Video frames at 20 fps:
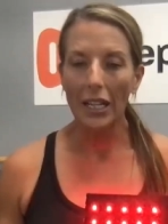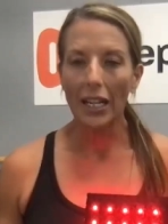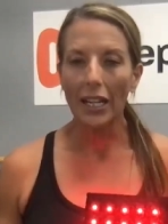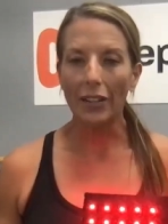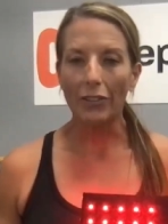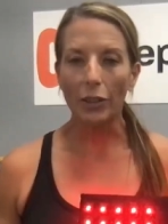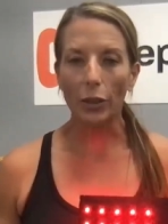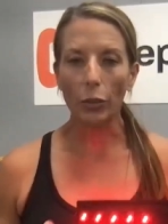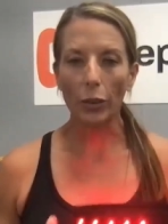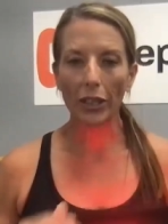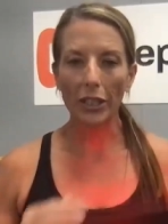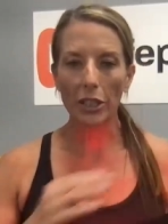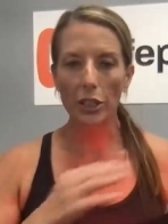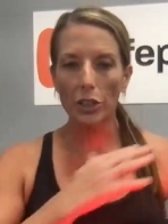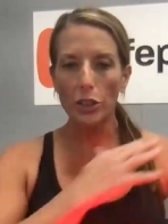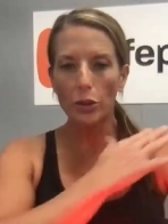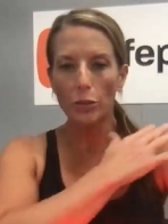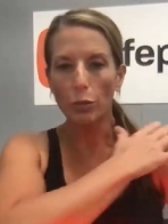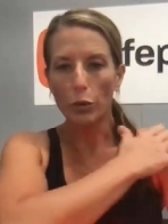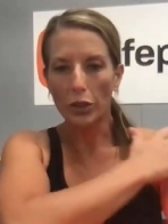If you're wanting to
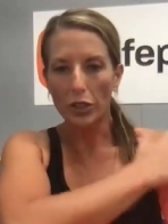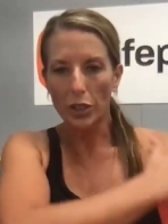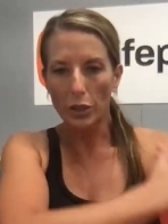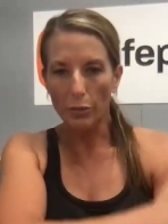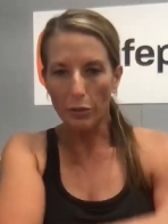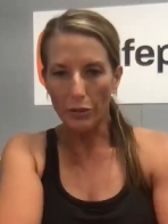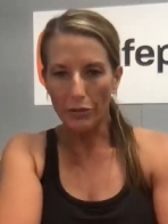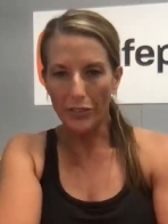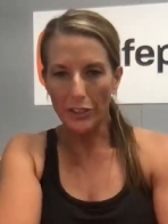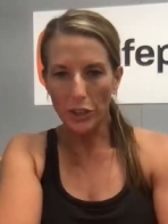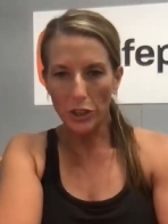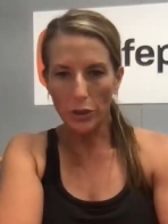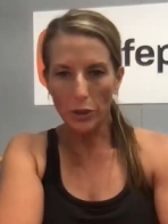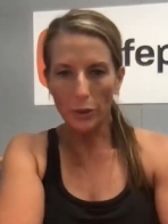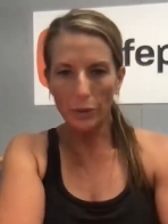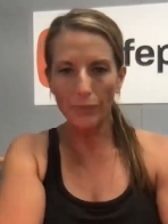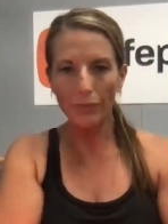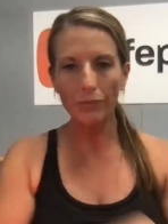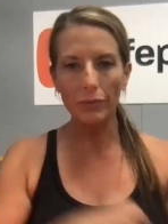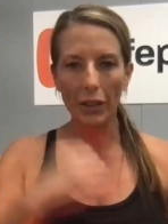do more
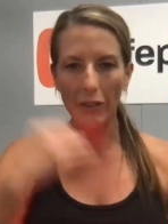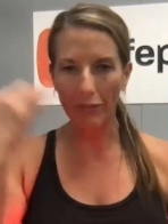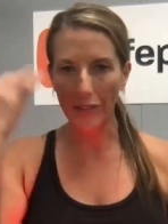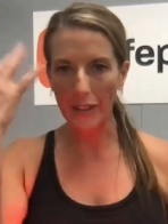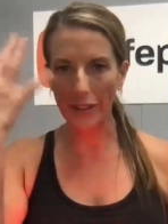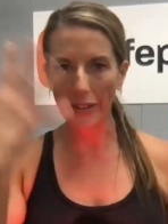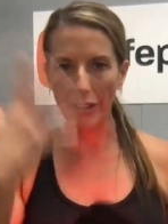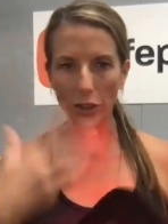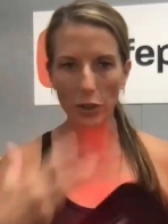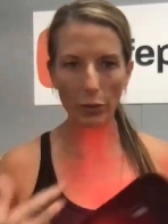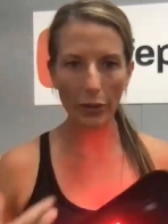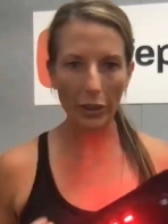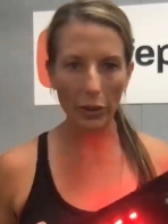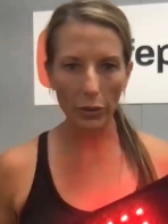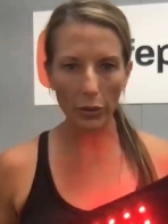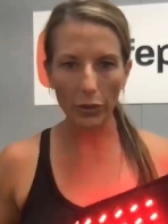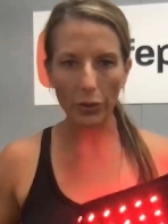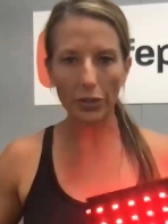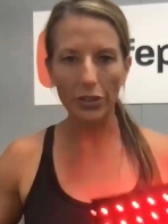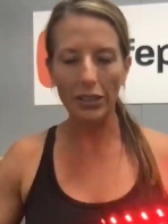superficial, fine lines,
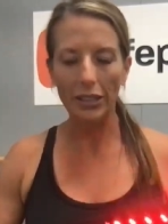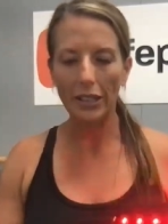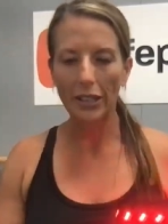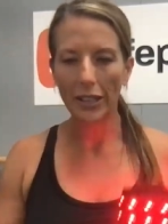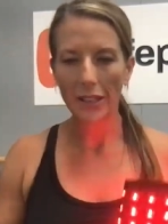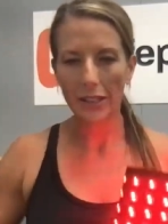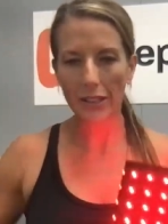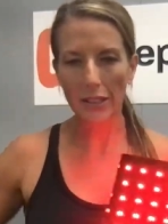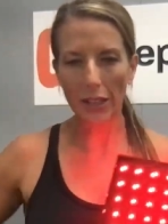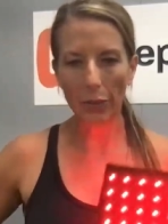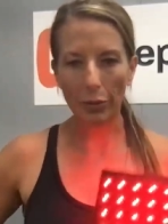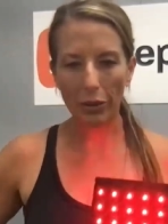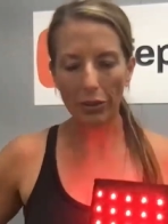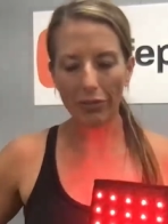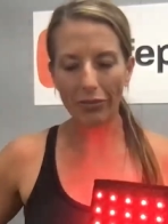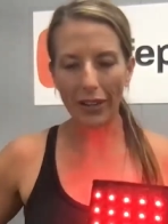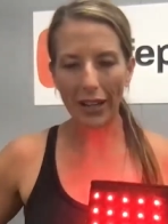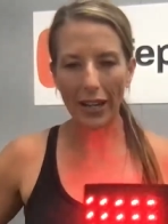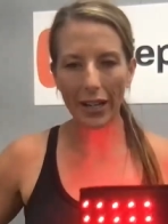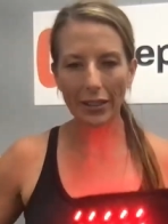wrinkles, stubborn
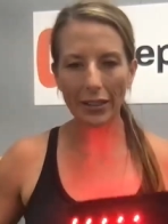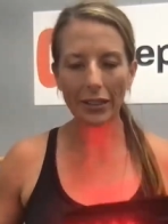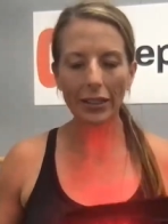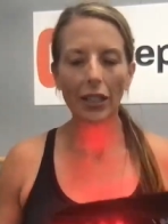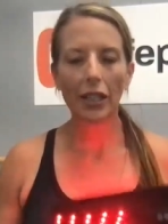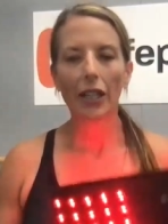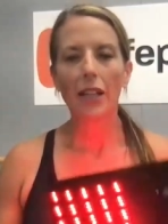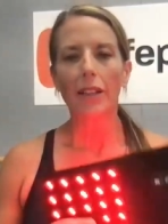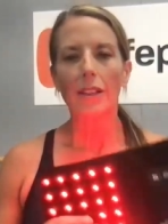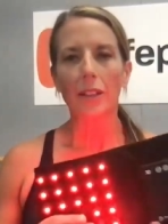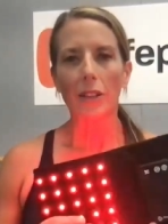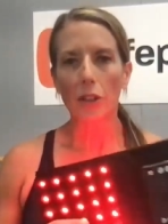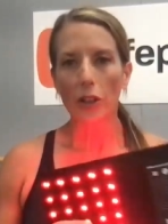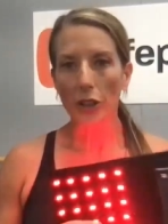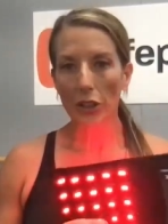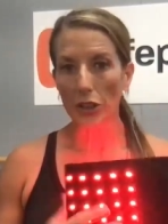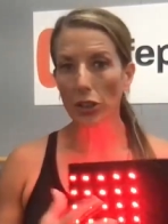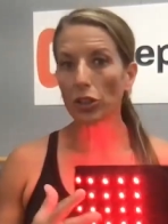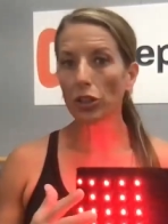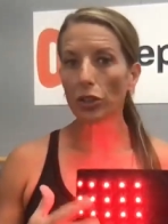fat, you're
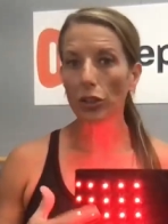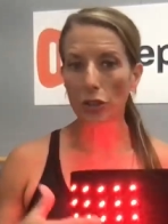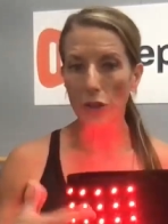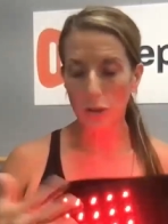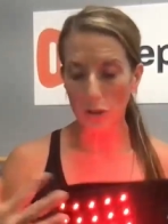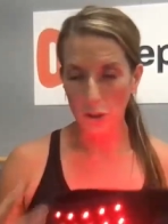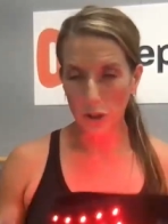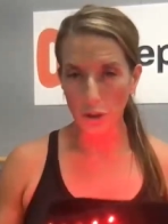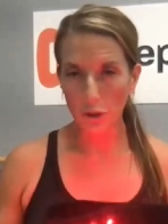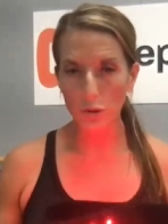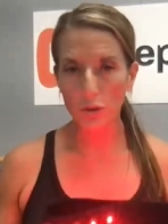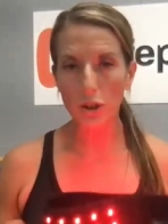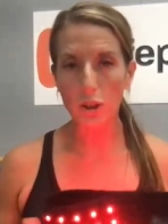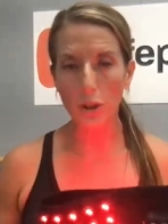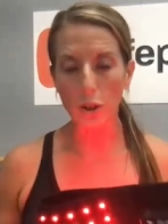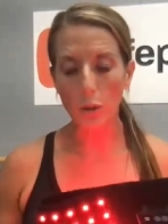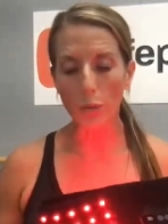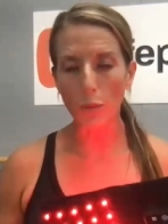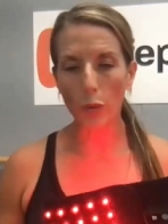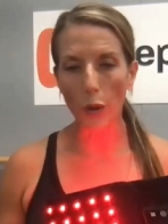going to choose to
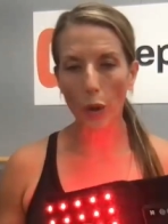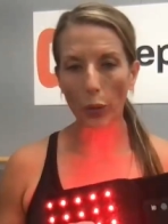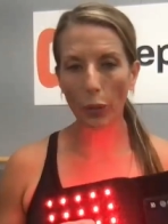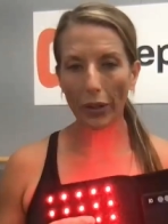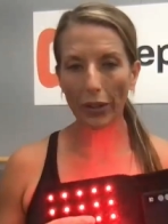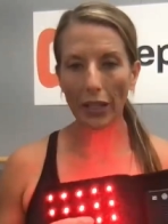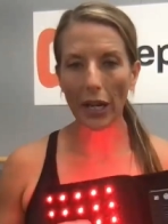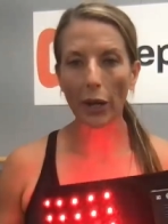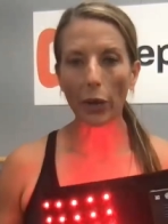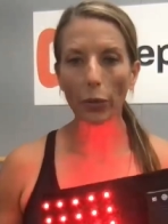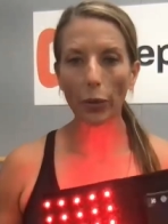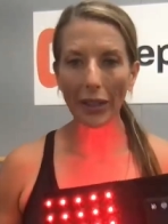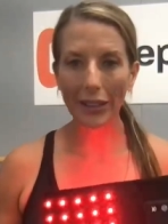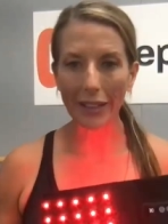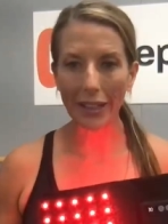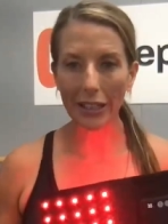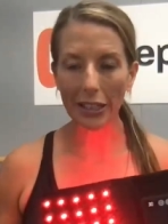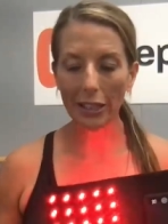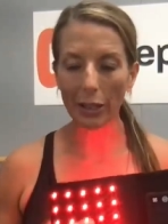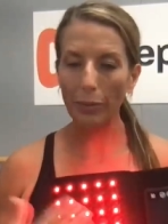go more with our red
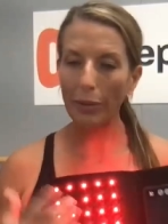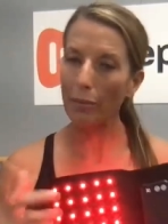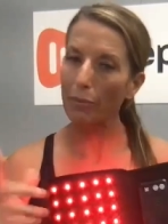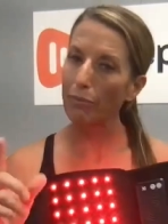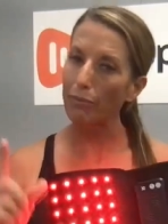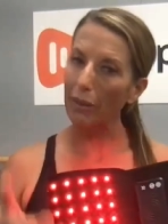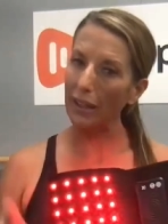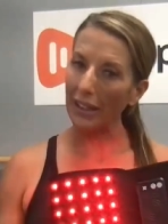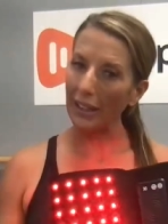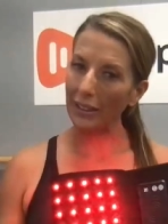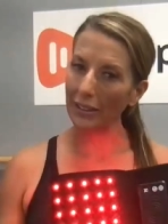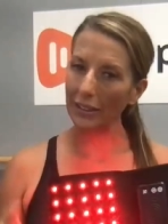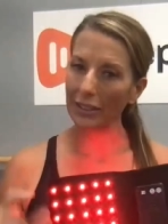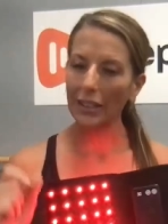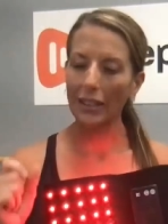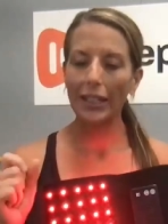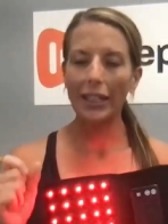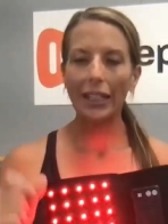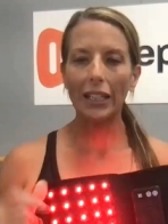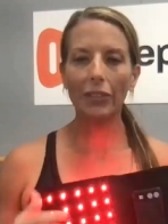light therapy. But
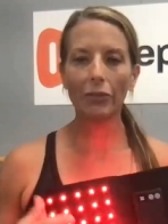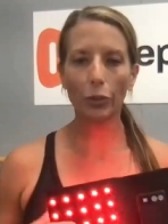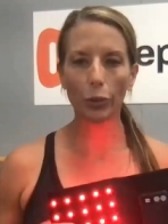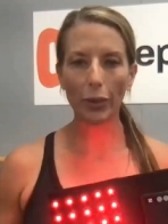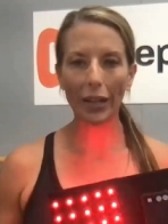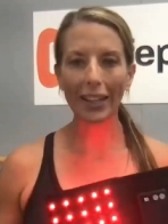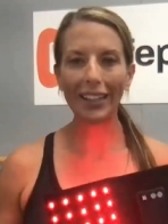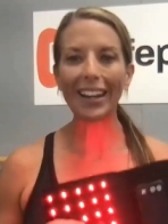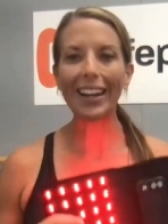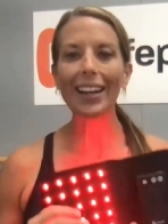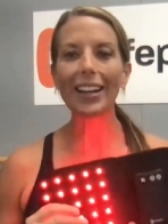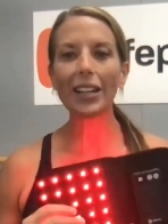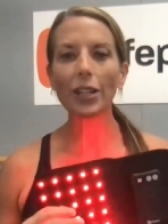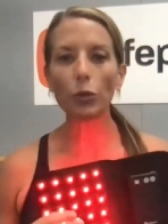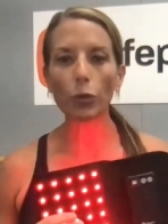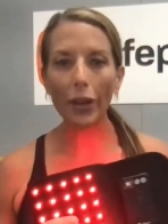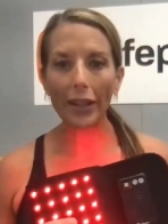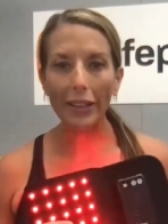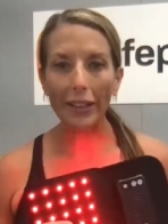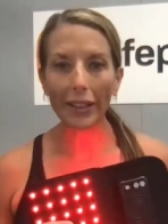infrared
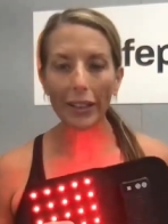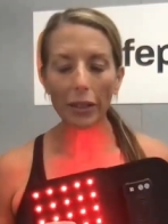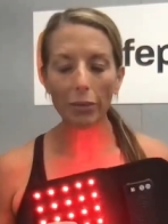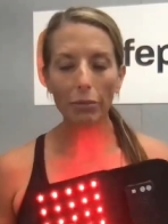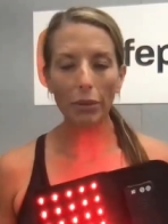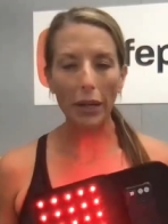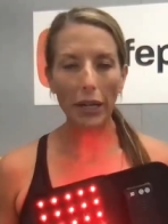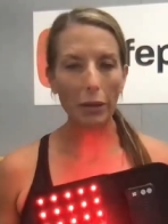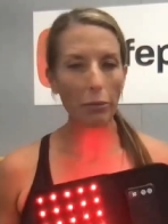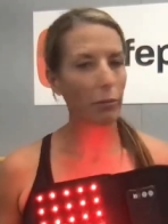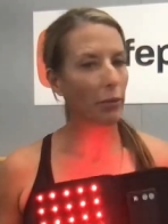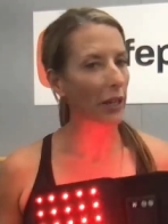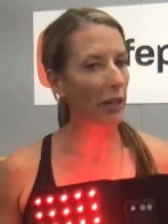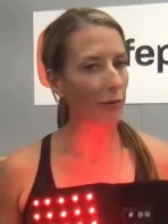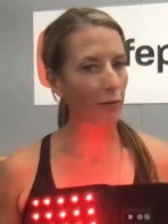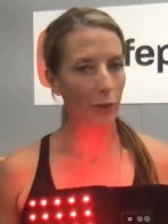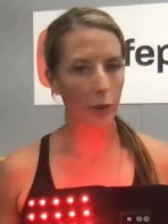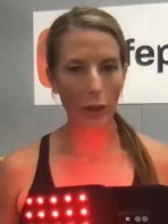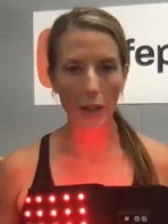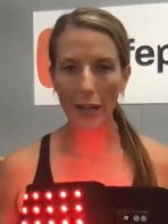and red light combined make
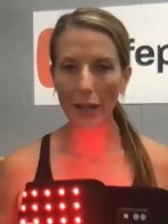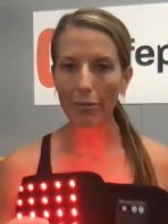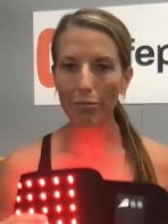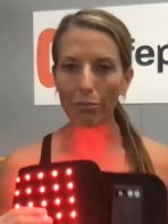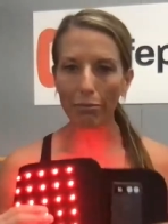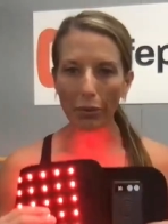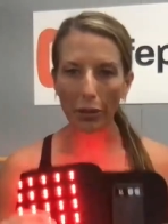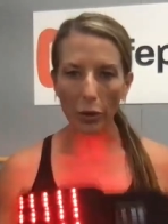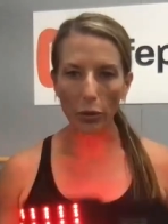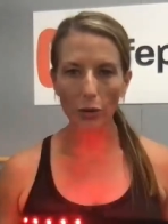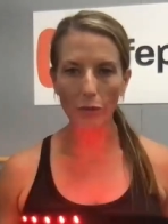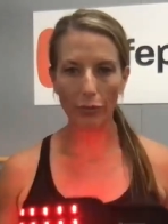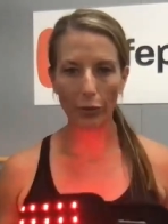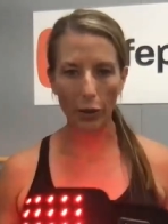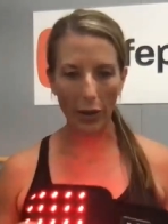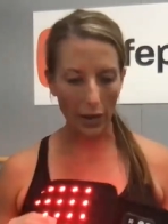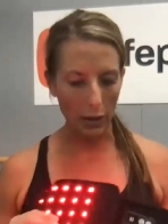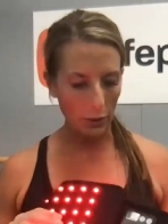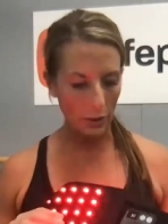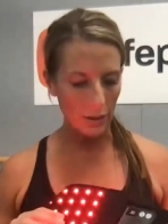for a beautiful
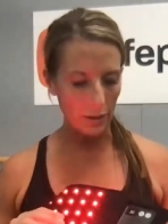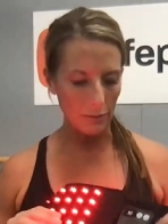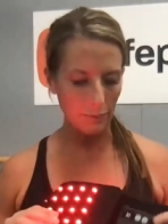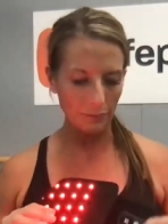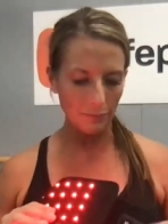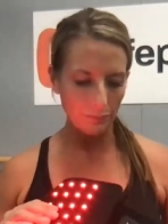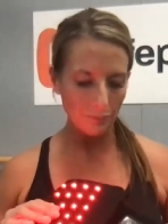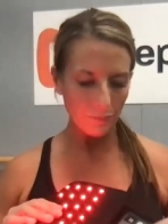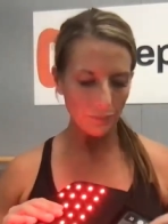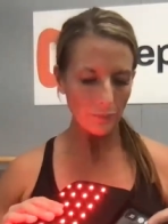outcome.